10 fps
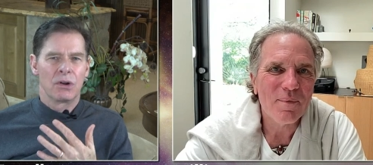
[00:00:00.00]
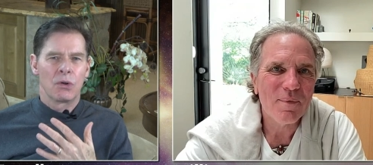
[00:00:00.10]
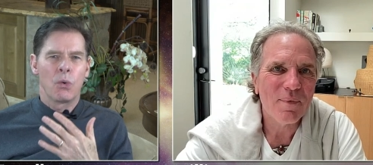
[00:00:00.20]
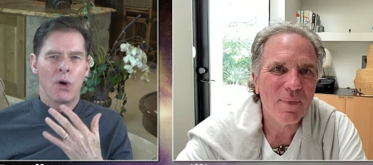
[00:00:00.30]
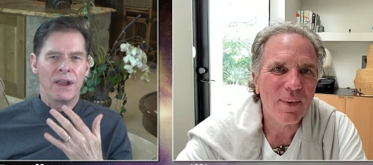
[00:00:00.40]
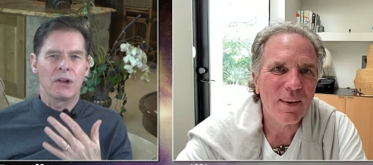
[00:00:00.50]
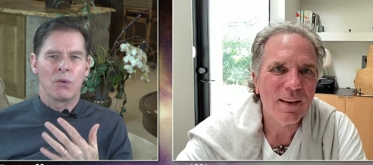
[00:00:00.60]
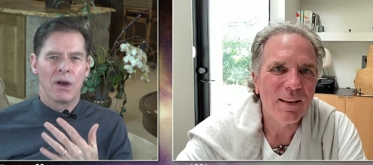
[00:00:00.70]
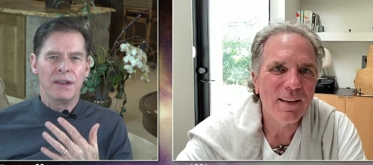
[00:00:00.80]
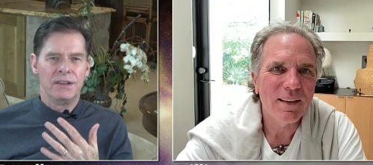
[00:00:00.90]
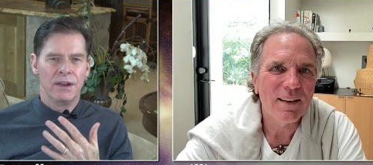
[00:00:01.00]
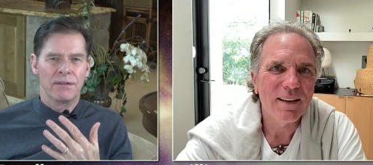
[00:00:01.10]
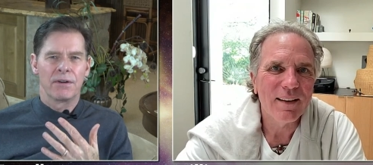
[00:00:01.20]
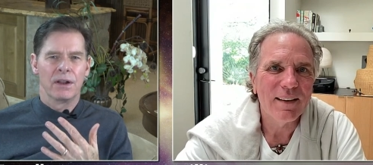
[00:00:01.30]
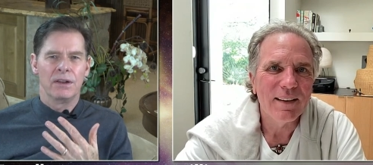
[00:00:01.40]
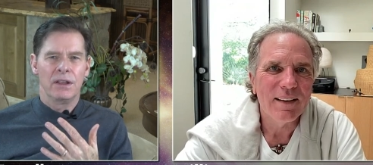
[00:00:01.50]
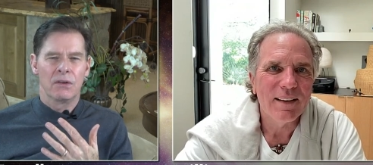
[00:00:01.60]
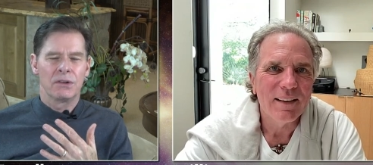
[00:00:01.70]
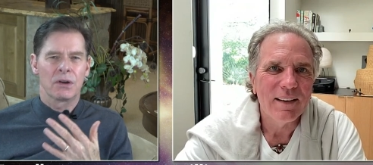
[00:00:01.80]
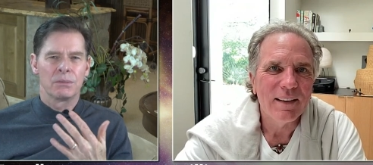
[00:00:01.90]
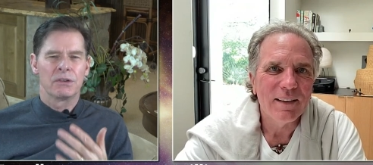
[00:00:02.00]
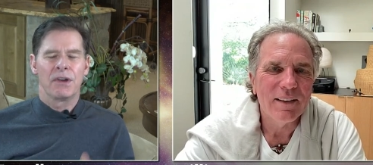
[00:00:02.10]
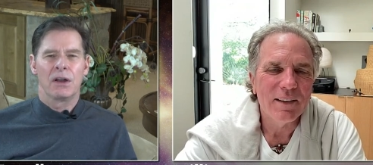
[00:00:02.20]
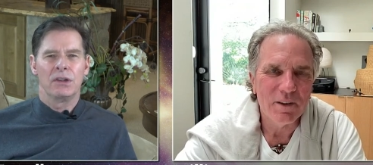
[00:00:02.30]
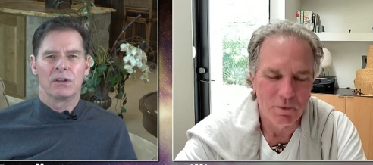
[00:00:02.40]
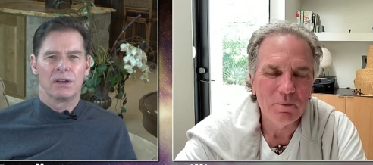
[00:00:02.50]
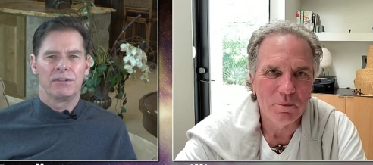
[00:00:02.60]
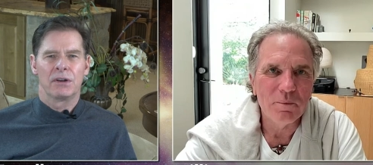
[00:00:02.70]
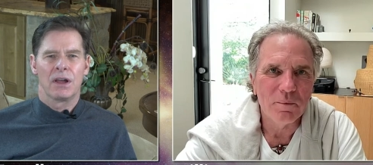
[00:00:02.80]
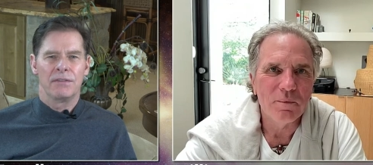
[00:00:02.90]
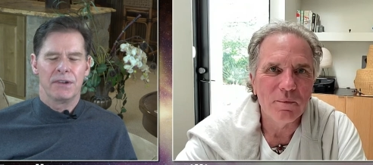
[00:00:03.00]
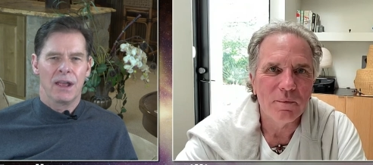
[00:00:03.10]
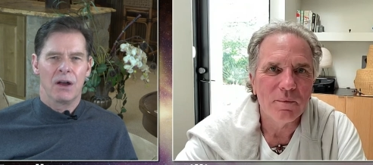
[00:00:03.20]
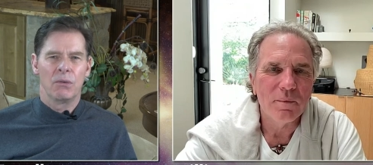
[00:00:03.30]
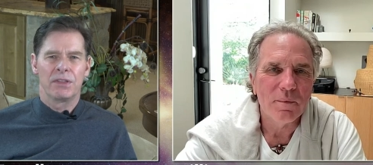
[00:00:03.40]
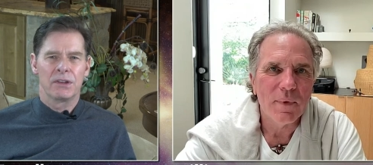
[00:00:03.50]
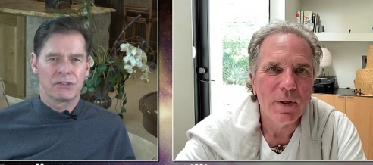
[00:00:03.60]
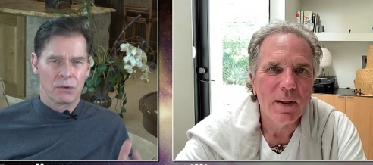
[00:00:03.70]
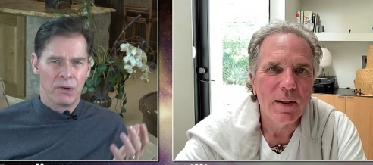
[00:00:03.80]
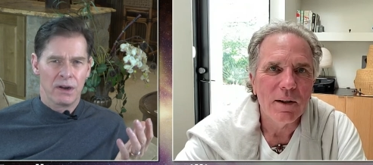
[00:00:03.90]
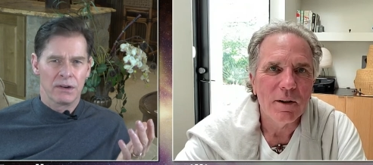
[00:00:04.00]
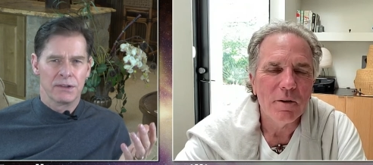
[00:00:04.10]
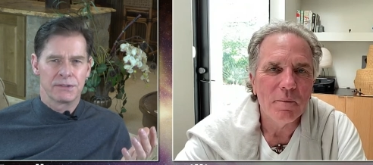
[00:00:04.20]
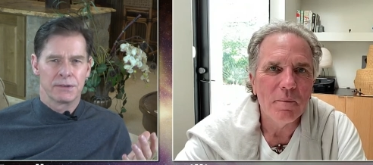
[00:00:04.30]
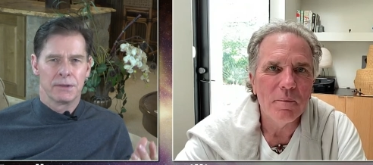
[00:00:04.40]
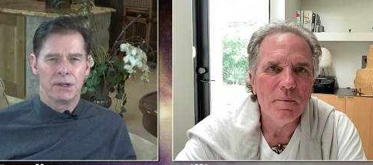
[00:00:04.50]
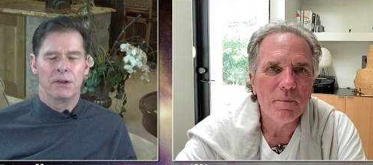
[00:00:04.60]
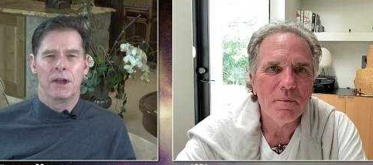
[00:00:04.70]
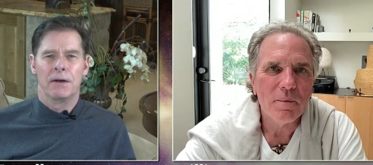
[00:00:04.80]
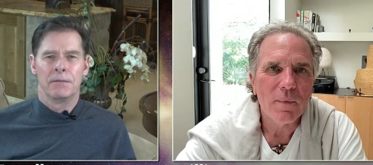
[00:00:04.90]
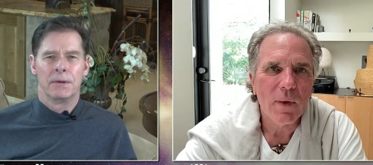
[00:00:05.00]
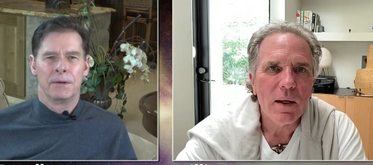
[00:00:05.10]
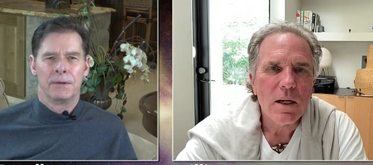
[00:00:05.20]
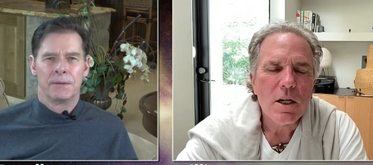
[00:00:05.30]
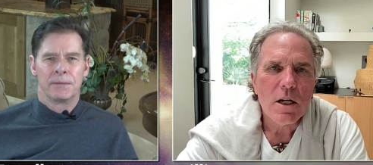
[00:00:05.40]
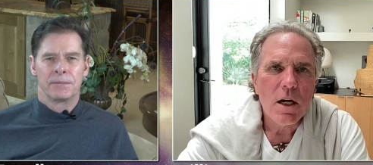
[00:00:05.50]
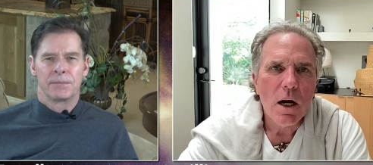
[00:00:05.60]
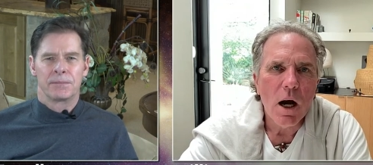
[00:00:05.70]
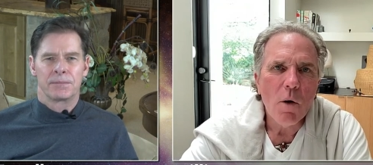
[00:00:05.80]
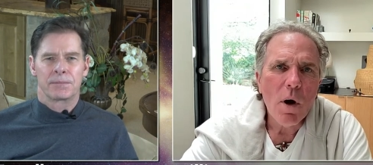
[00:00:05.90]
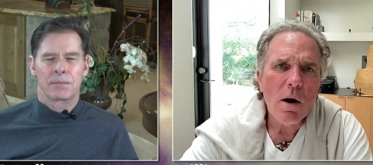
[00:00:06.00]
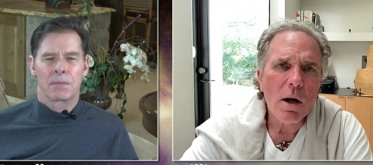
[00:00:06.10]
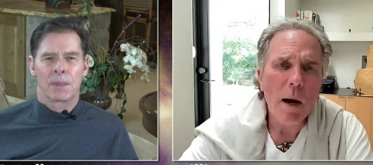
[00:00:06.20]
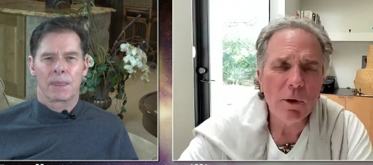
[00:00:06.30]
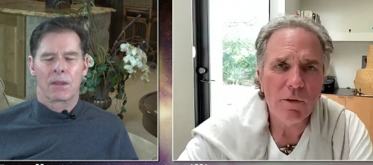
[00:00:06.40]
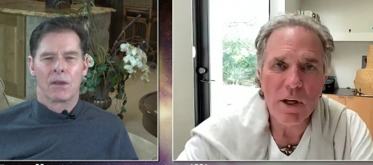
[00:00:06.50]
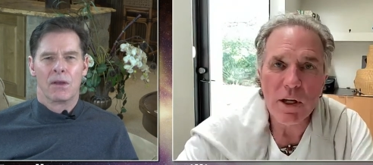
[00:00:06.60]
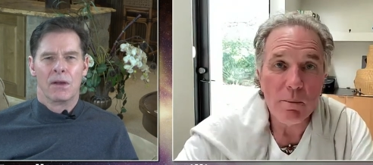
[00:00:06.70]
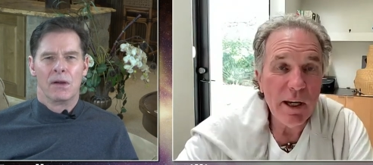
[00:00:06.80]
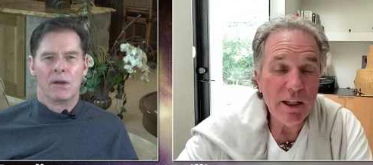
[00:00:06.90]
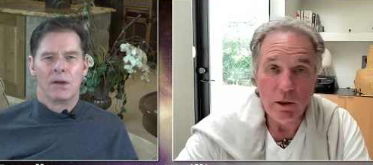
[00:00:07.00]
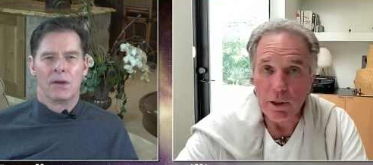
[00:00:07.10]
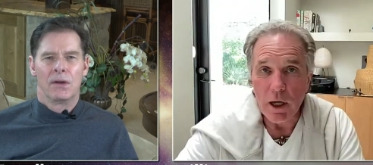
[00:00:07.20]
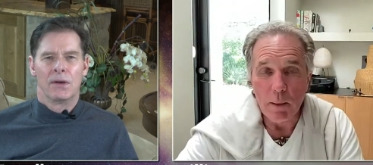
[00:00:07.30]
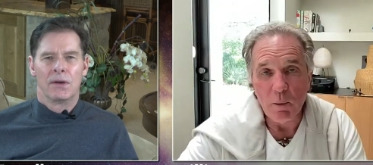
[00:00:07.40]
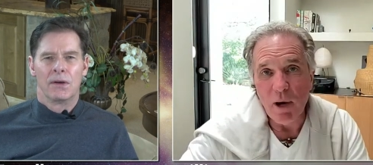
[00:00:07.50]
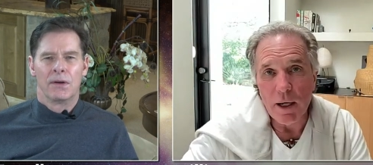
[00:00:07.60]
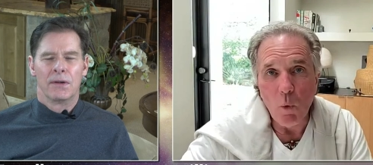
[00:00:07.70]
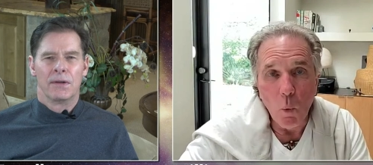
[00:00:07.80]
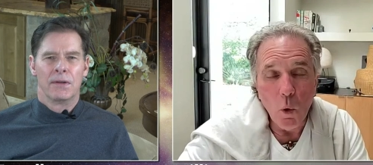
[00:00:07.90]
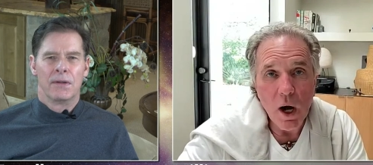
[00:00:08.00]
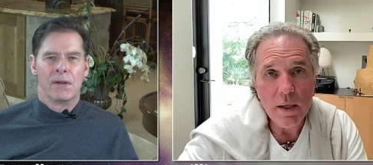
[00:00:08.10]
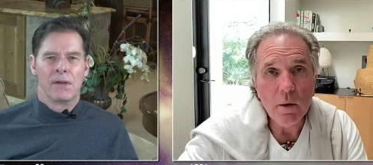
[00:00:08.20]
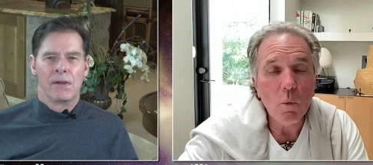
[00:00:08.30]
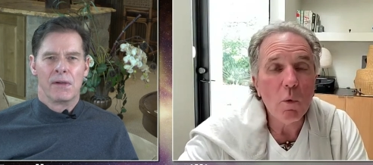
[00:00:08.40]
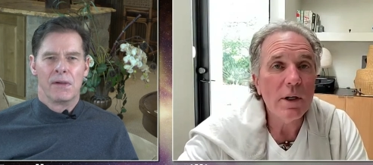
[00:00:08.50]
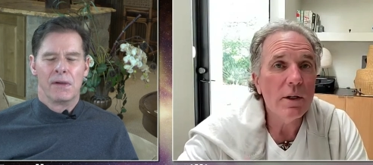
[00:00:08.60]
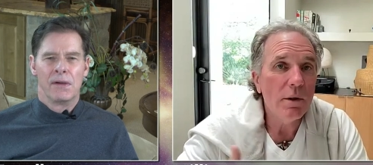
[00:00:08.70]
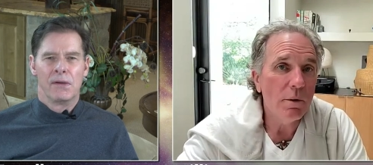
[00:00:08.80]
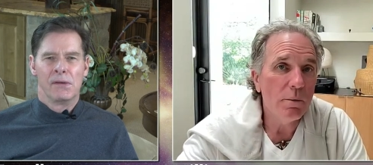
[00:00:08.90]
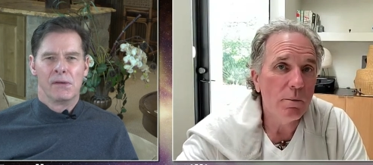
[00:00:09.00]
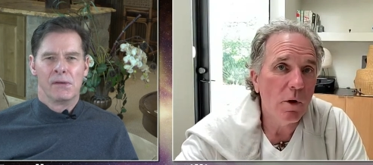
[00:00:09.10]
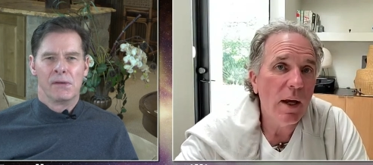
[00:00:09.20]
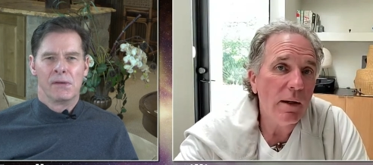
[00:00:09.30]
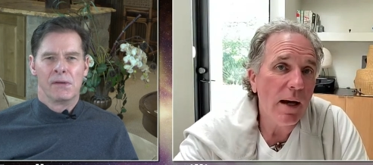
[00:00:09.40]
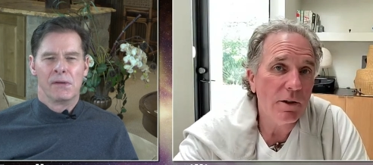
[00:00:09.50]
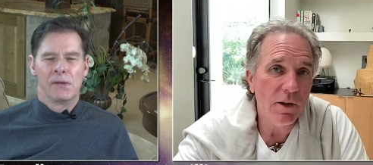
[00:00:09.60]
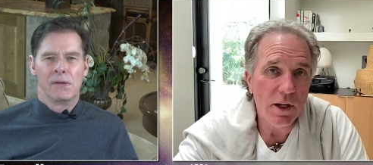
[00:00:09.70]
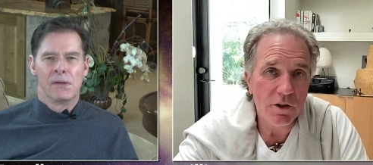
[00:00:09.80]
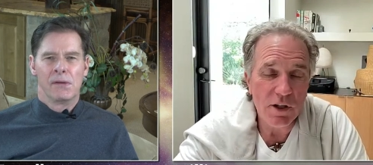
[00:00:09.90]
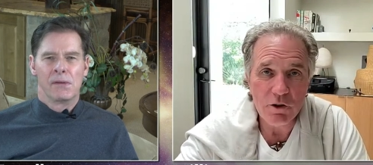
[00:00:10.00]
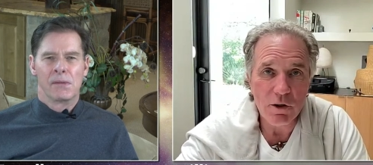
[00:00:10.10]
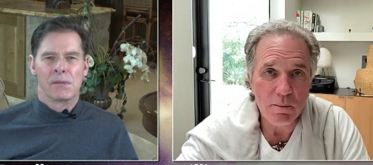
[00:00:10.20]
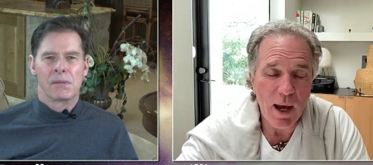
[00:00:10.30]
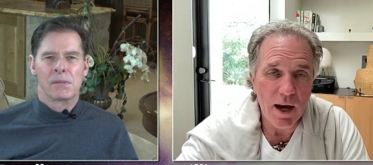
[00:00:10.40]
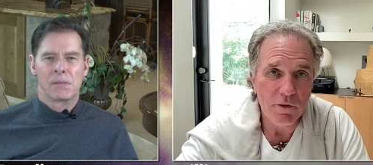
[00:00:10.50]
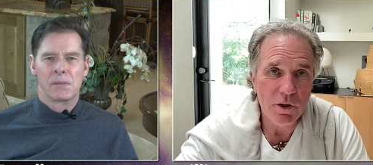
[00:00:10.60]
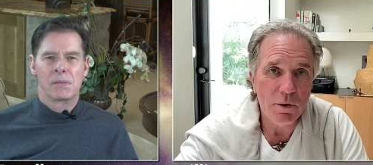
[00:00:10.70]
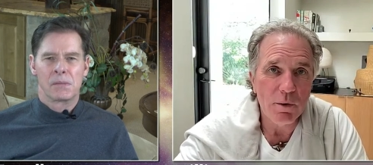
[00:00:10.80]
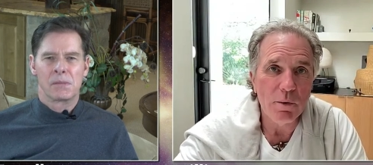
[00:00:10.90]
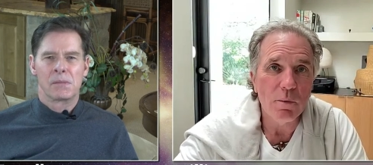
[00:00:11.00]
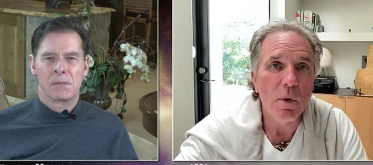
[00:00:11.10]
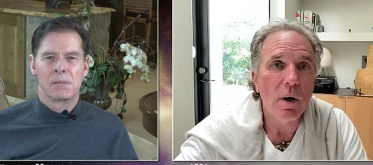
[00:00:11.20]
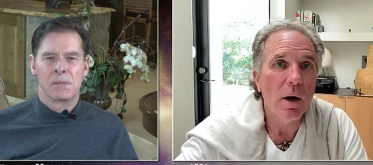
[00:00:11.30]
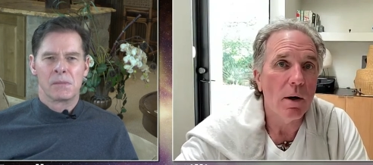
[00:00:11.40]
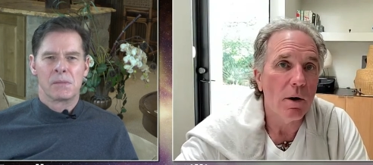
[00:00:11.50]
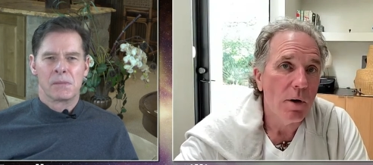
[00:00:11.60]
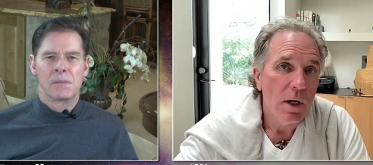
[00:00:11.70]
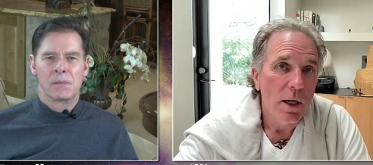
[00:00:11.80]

Speaker 1: quite quite different you know in terms of how you live your life now with this awareness that you have
Speaker 2: well, a couple of things immediately come to mind. One, when you get onto the ascension path, you are